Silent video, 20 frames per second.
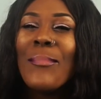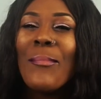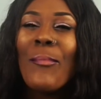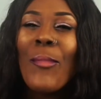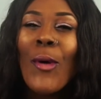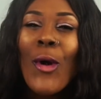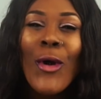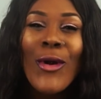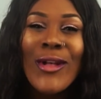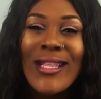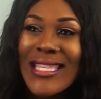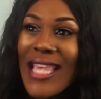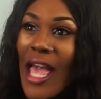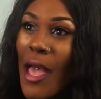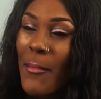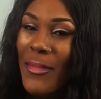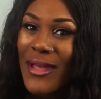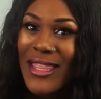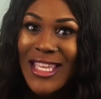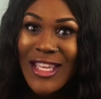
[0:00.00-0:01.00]
burns.
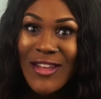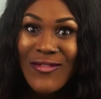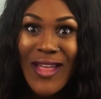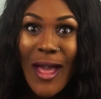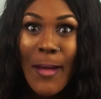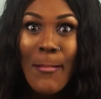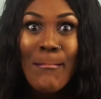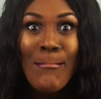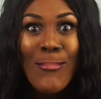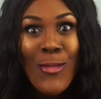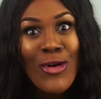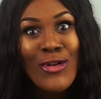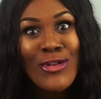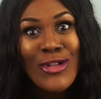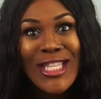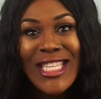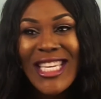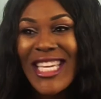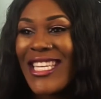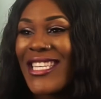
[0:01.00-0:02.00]
But think of that
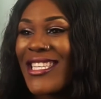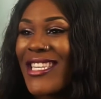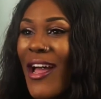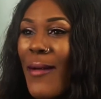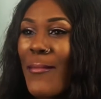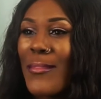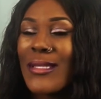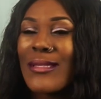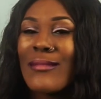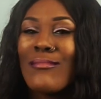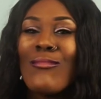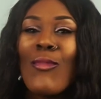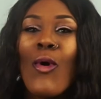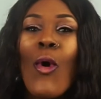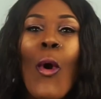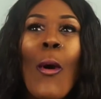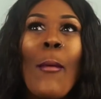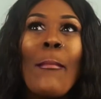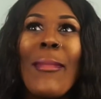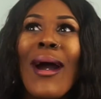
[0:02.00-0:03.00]
burn 10 times more.
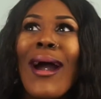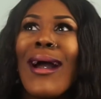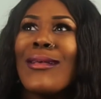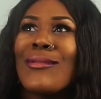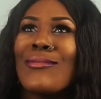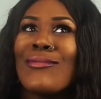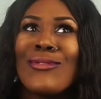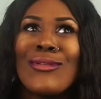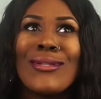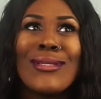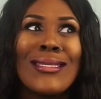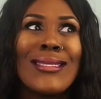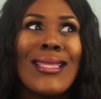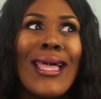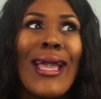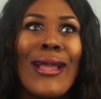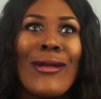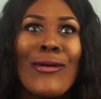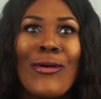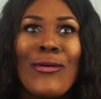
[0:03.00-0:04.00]
My eyes were just
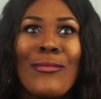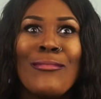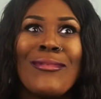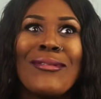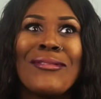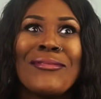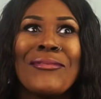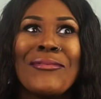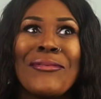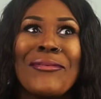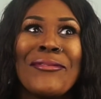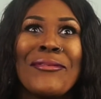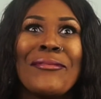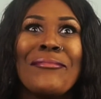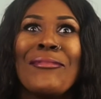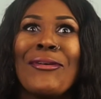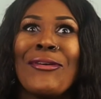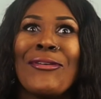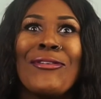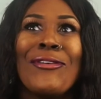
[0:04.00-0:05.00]
like, oh my
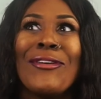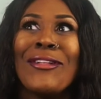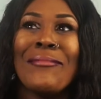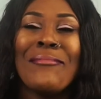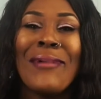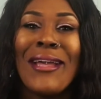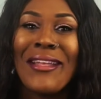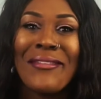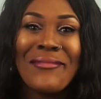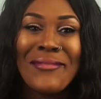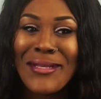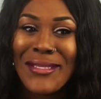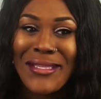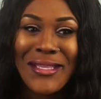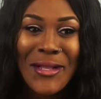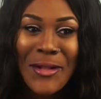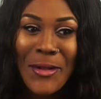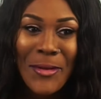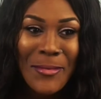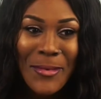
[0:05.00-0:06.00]
god, and my head was
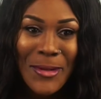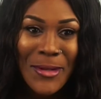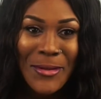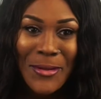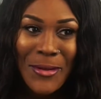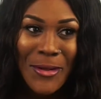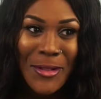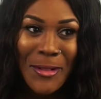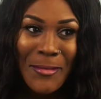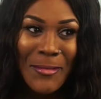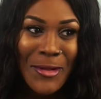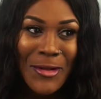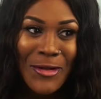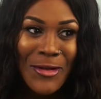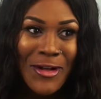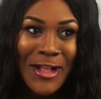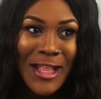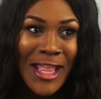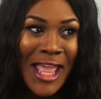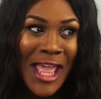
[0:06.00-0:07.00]
like, oh my
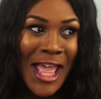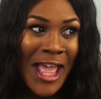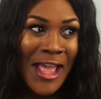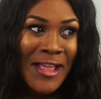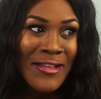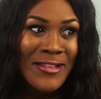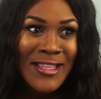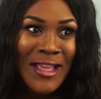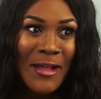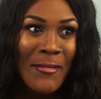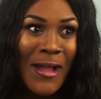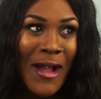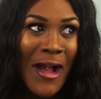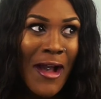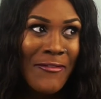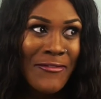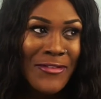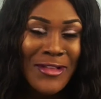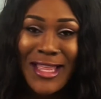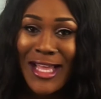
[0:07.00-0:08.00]
god. Somehow
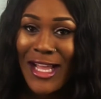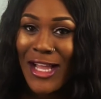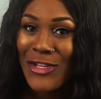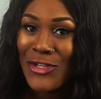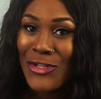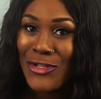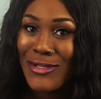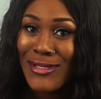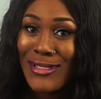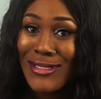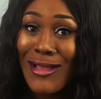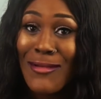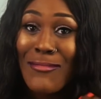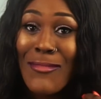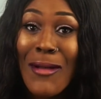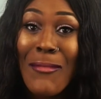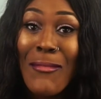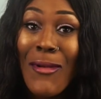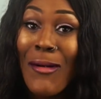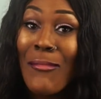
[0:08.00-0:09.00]
I feel like I should just cut
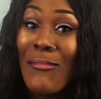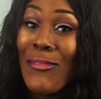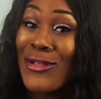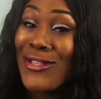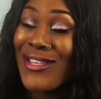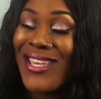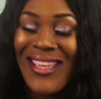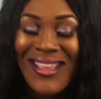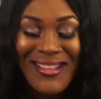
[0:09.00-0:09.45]
my mom, but